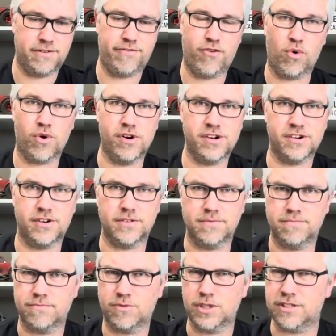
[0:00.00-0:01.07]

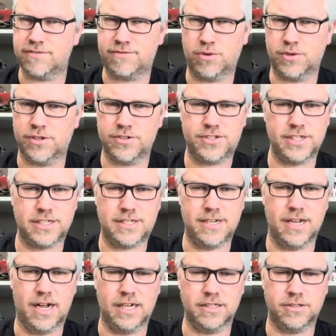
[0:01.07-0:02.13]

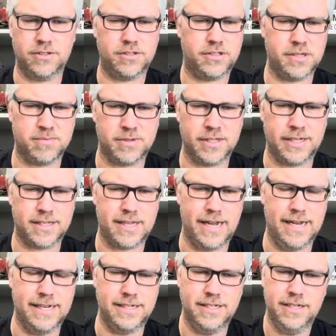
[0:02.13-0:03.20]
$460 or something like
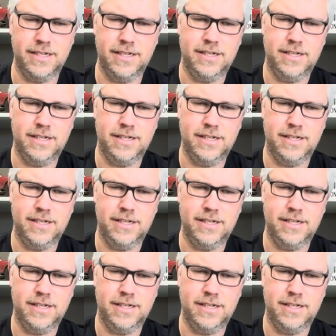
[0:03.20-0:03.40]
that.